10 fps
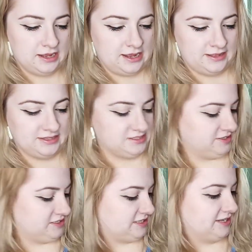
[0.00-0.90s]
Uh, these
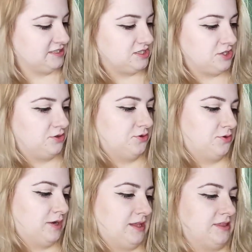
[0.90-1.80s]
are a size
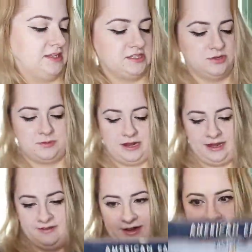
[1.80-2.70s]
two in the super
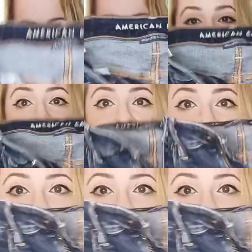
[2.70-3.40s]
high rise